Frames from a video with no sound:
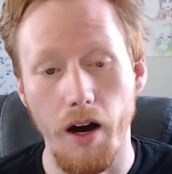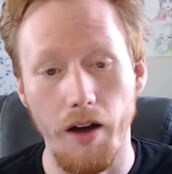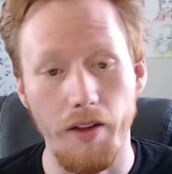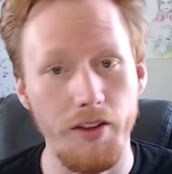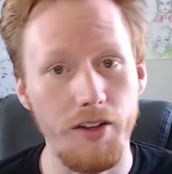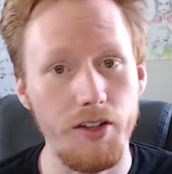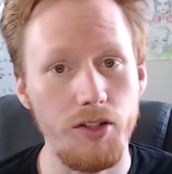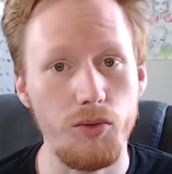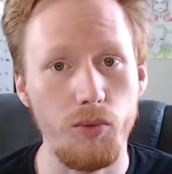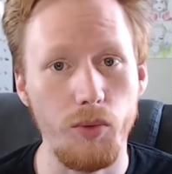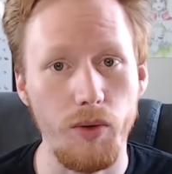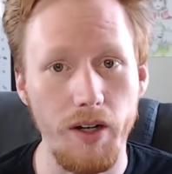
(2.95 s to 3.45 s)

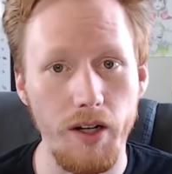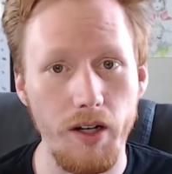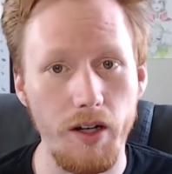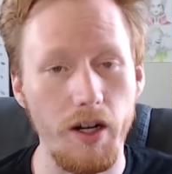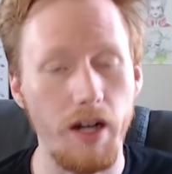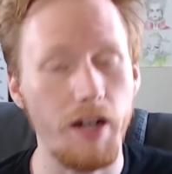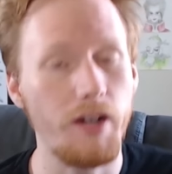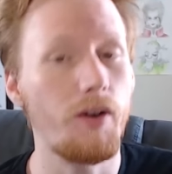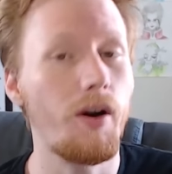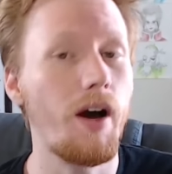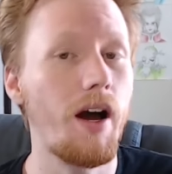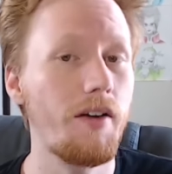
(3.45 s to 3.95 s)
This week
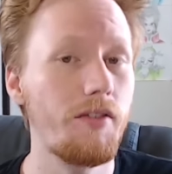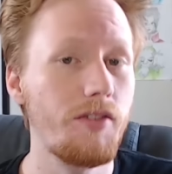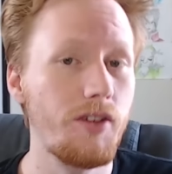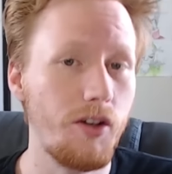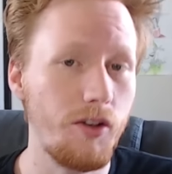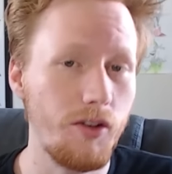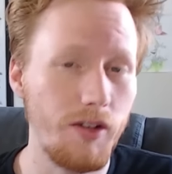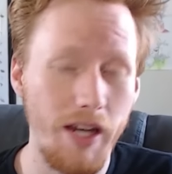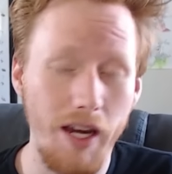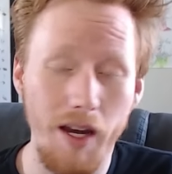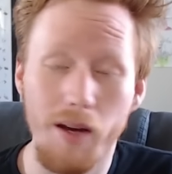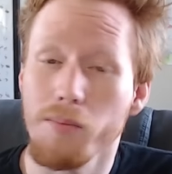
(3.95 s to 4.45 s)
I don't have
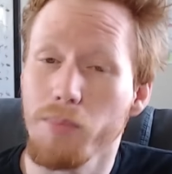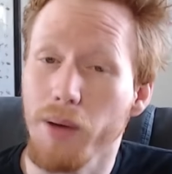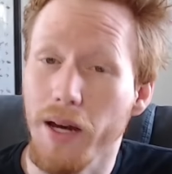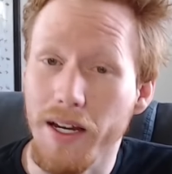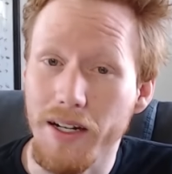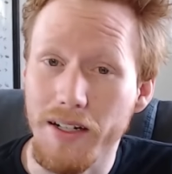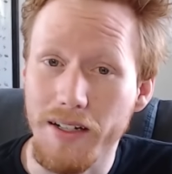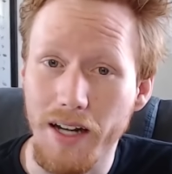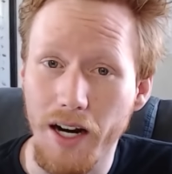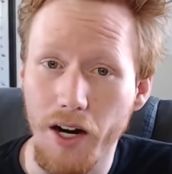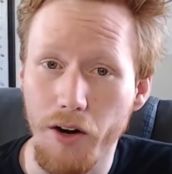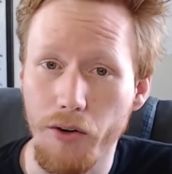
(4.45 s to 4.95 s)
another
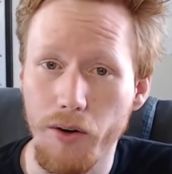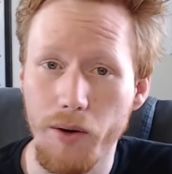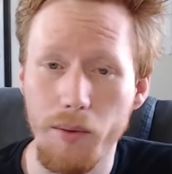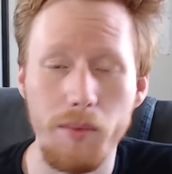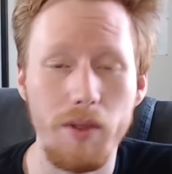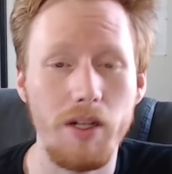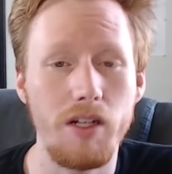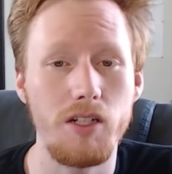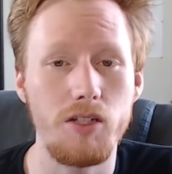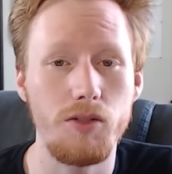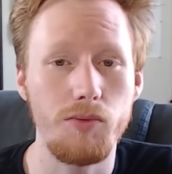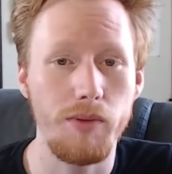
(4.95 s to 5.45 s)
campaign diary
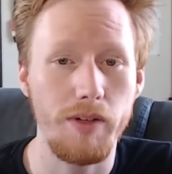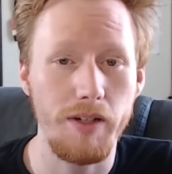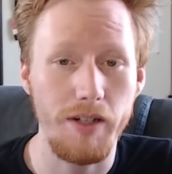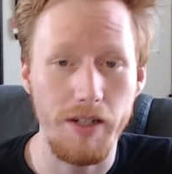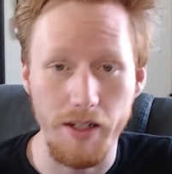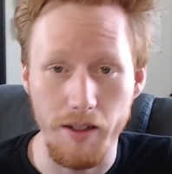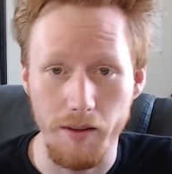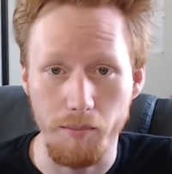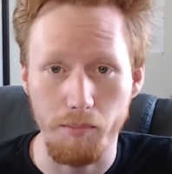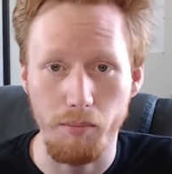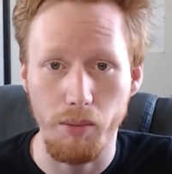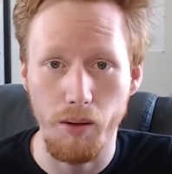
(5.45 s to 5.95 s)
because we
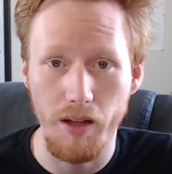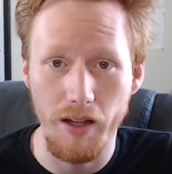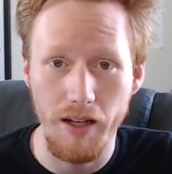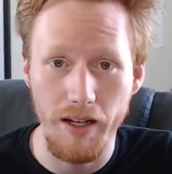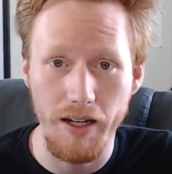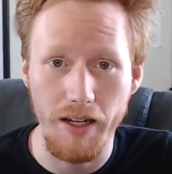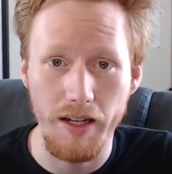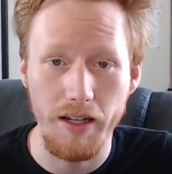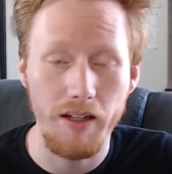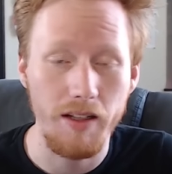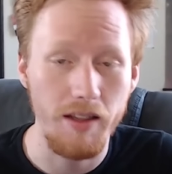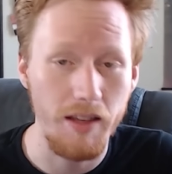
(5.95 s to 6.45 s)
didn't
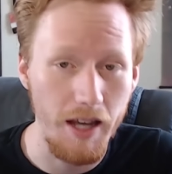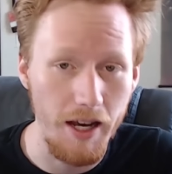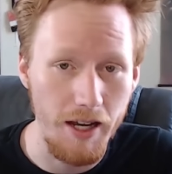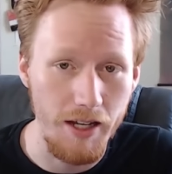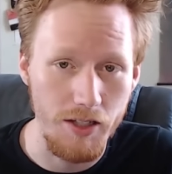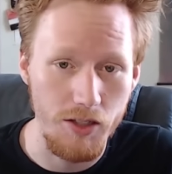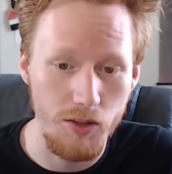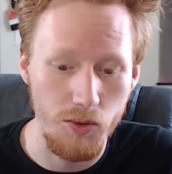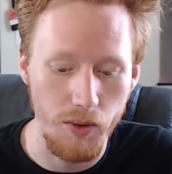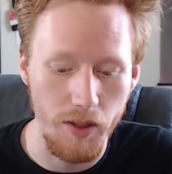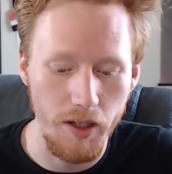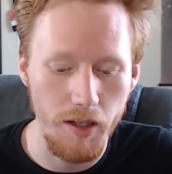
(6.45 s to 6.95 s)
play
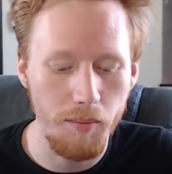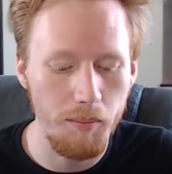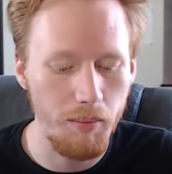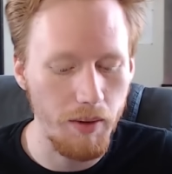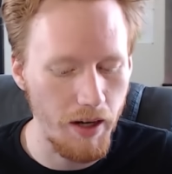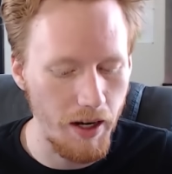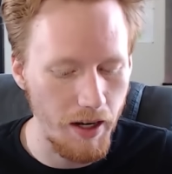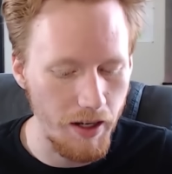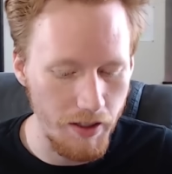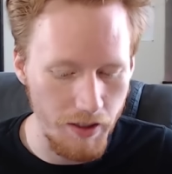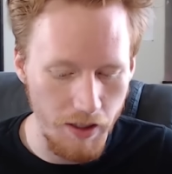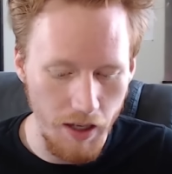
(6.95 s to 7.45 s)
last week,
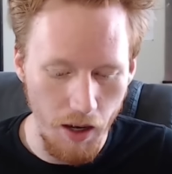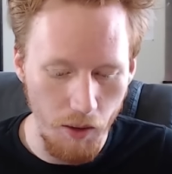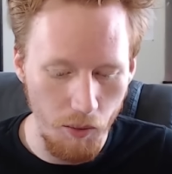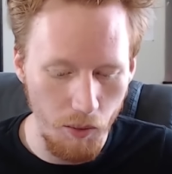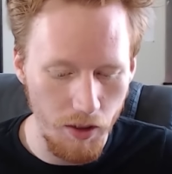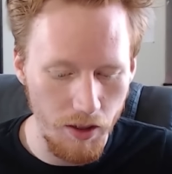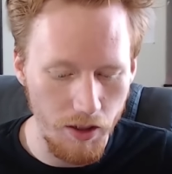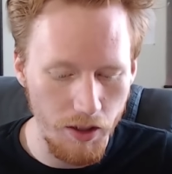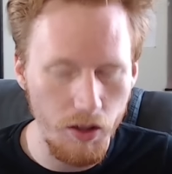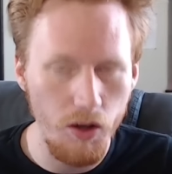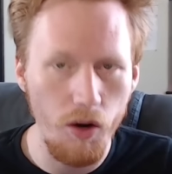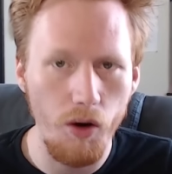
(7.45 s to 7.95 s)
but I
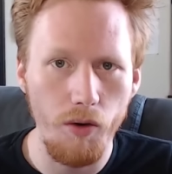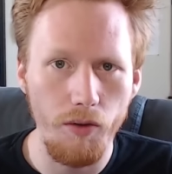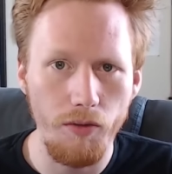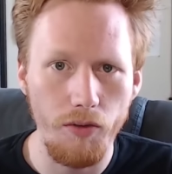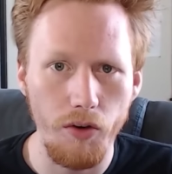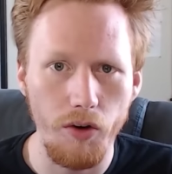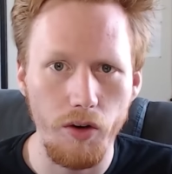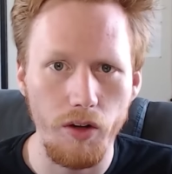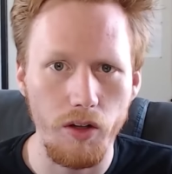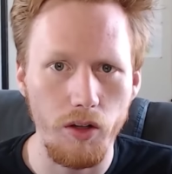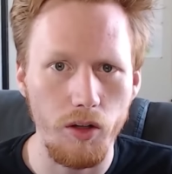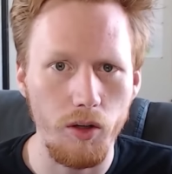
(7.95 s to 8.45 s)
wanted to go
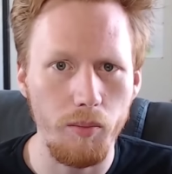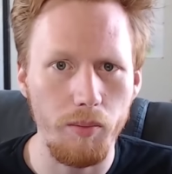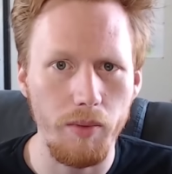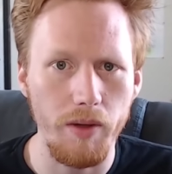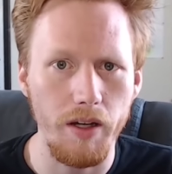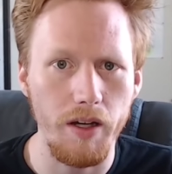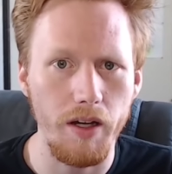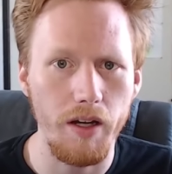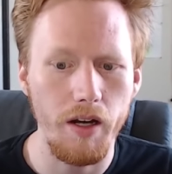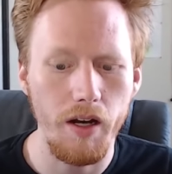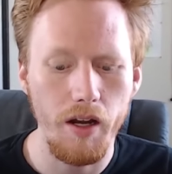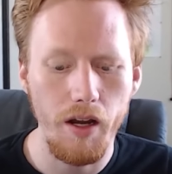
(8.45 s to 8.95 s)
over a little
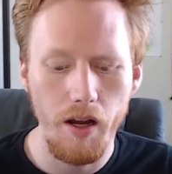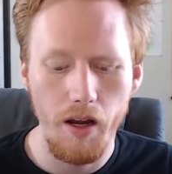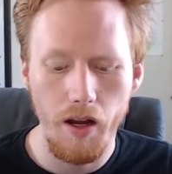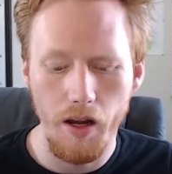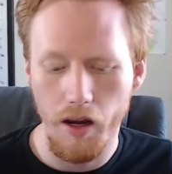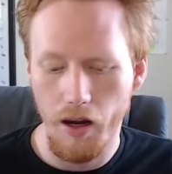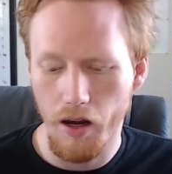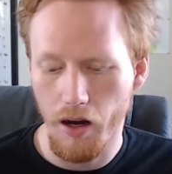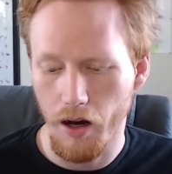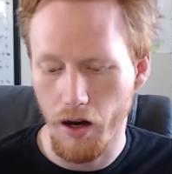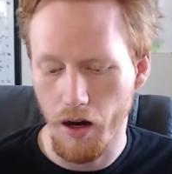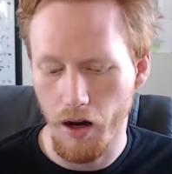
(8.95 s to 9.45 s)
bit
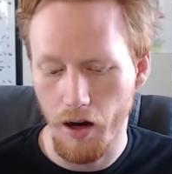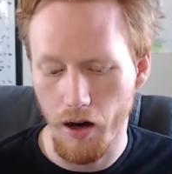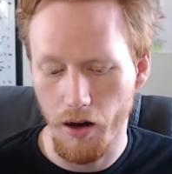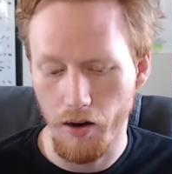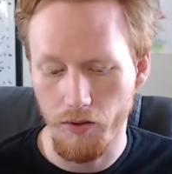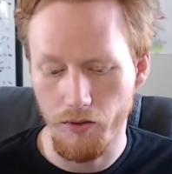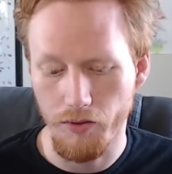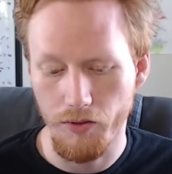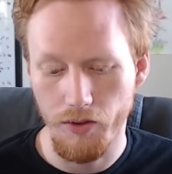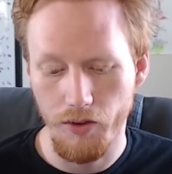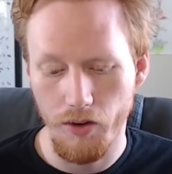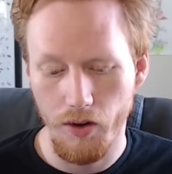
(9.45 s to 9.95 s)

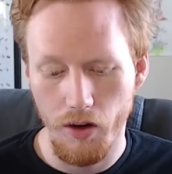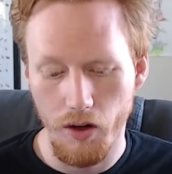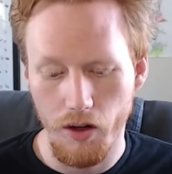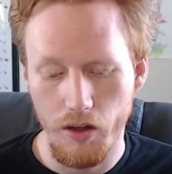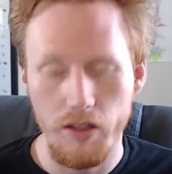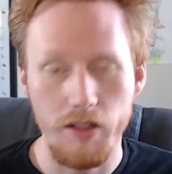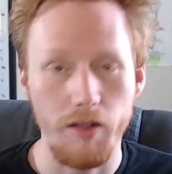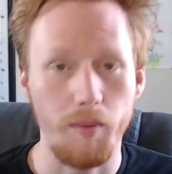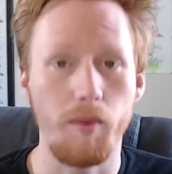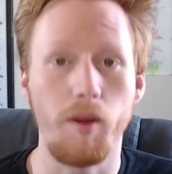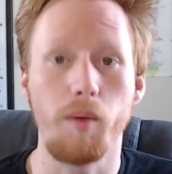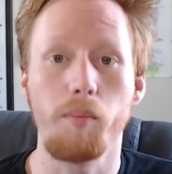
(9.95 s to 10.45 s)
of
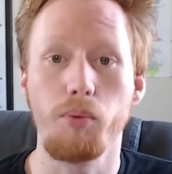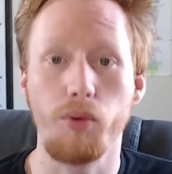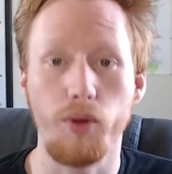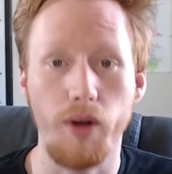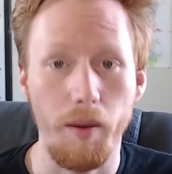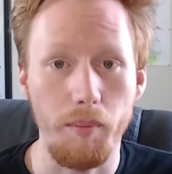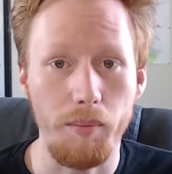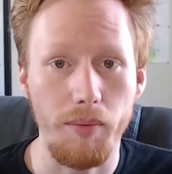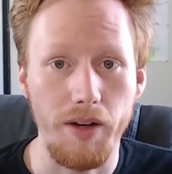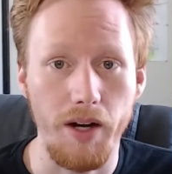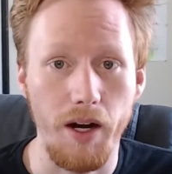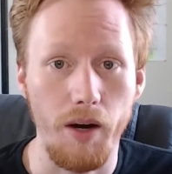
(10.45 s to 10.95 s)
some of the
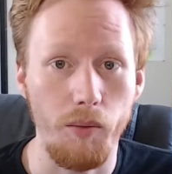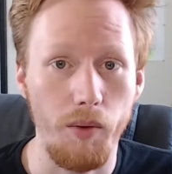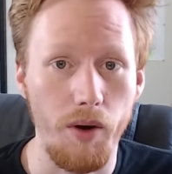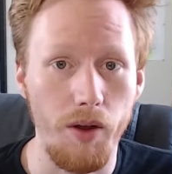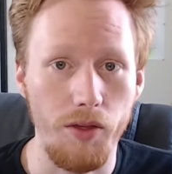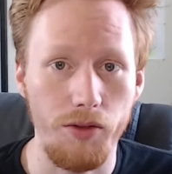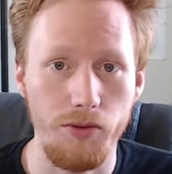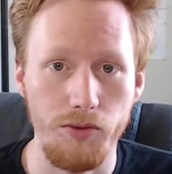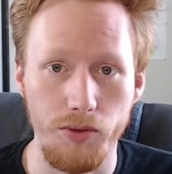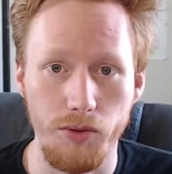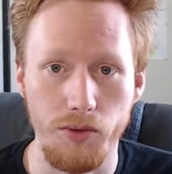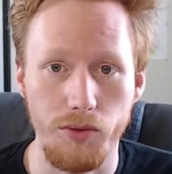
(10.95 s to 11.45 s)
prep that I
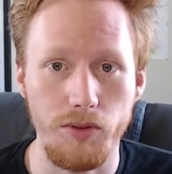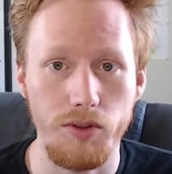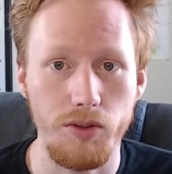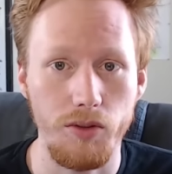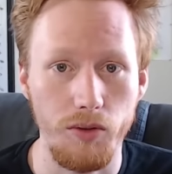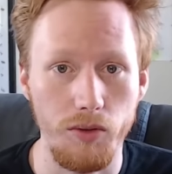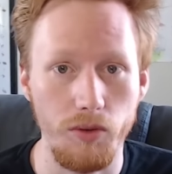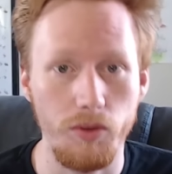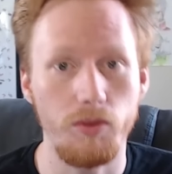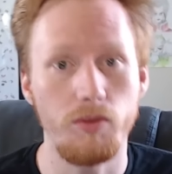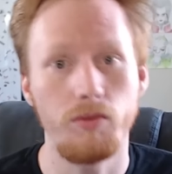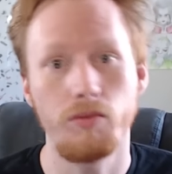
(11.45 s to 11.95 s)
went through
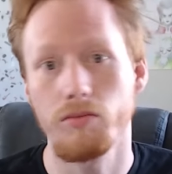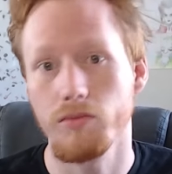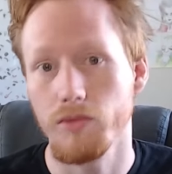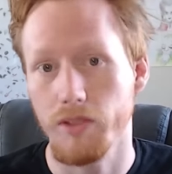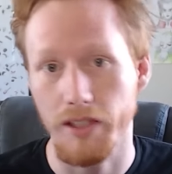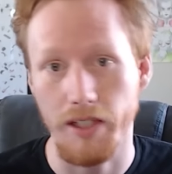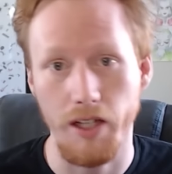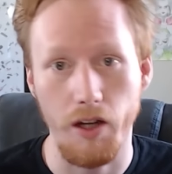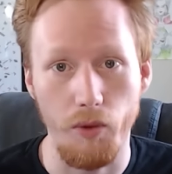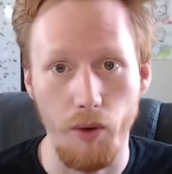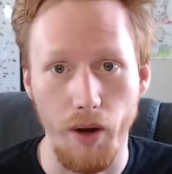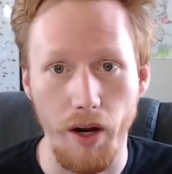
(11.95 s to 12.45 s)
to
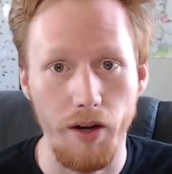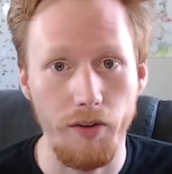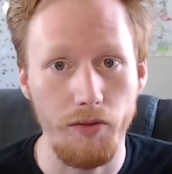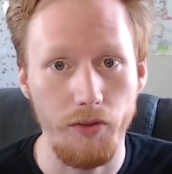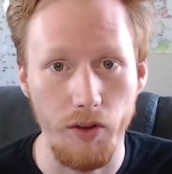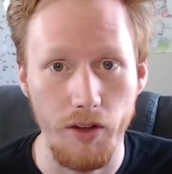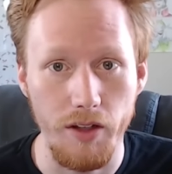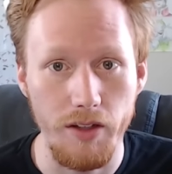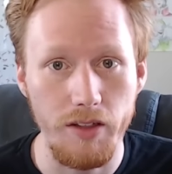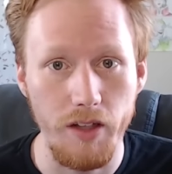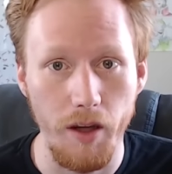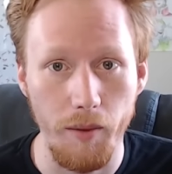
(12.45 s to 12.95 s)
get ready for
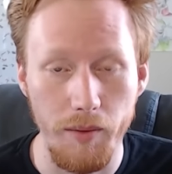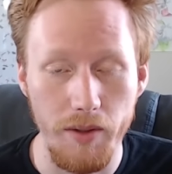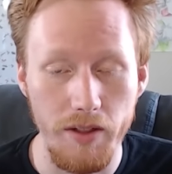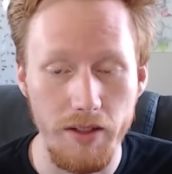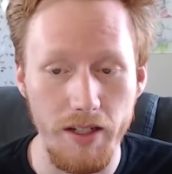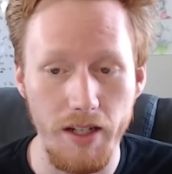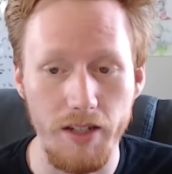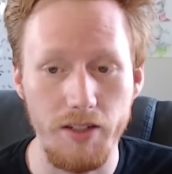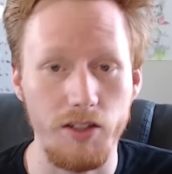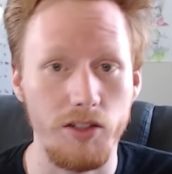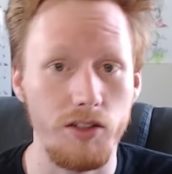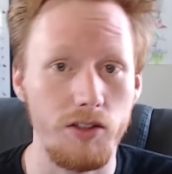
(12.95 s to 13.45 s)
this coming
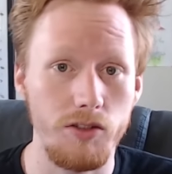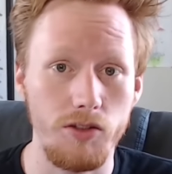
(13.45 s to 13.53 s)
session.